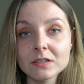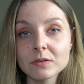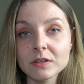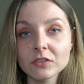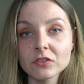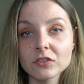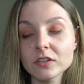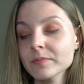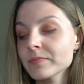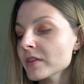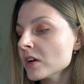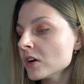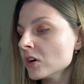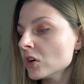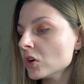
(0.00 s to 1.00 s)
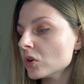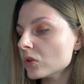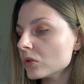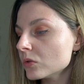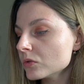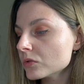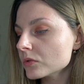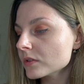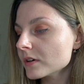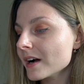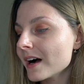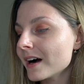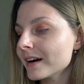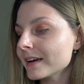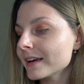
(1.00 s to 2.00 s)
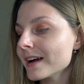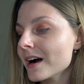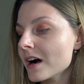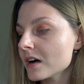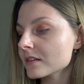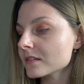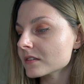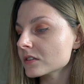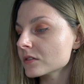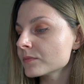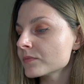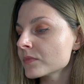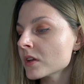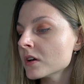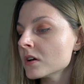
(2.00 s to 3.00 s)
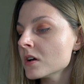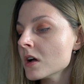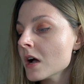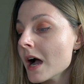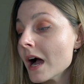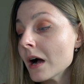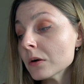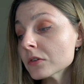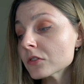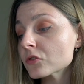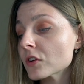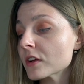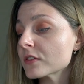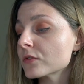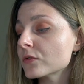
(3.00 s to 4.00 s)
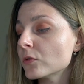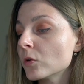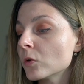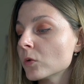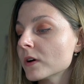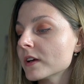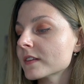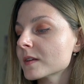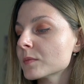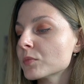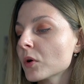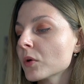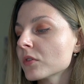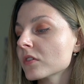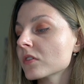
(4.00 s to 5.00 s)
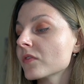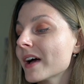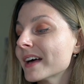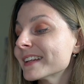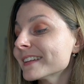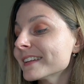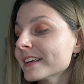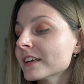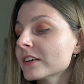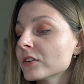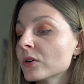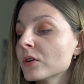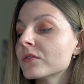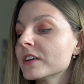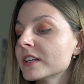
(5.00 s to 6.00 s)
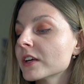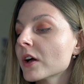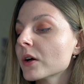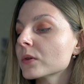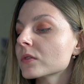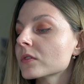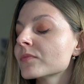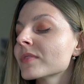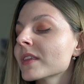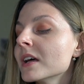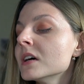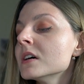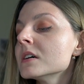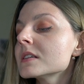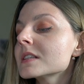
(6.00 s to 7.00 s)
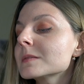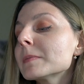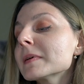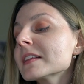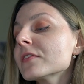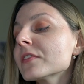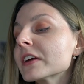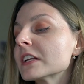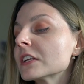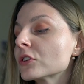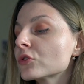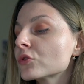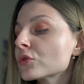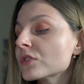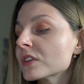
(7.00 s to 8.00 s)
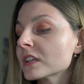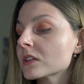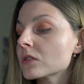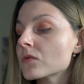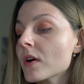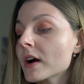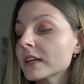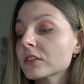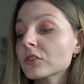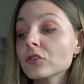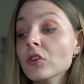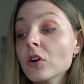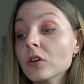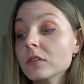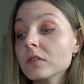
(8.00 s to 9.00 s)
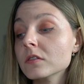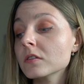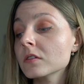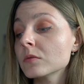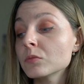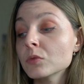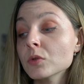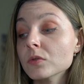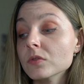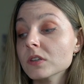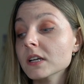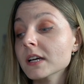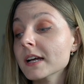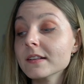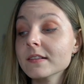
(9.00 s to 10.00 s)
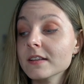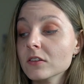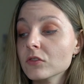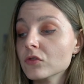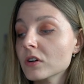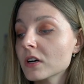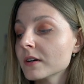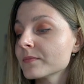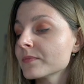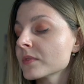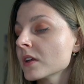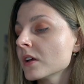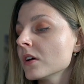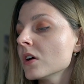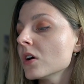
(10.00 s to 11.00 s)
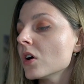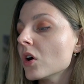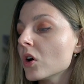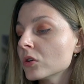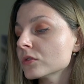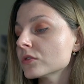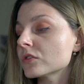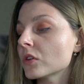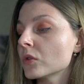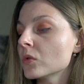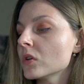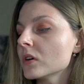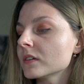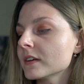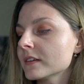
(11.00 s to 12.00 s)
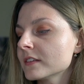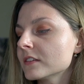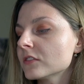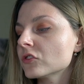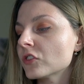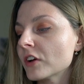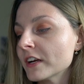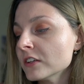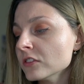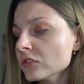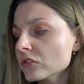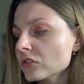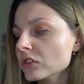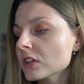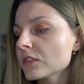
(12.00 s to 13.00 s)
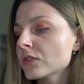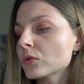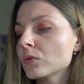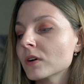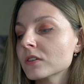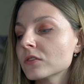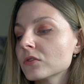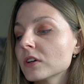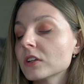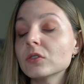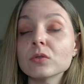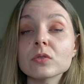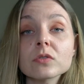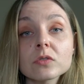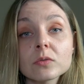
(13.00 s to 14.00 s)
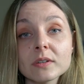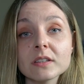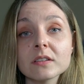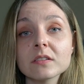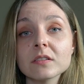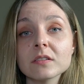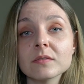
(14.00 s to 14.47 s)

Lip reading: question. Uruk Hai asked, "How stressful is the process of editing your videos? Specifically choosing the right shots, music, etc. Also, does it change even once you get used to it?"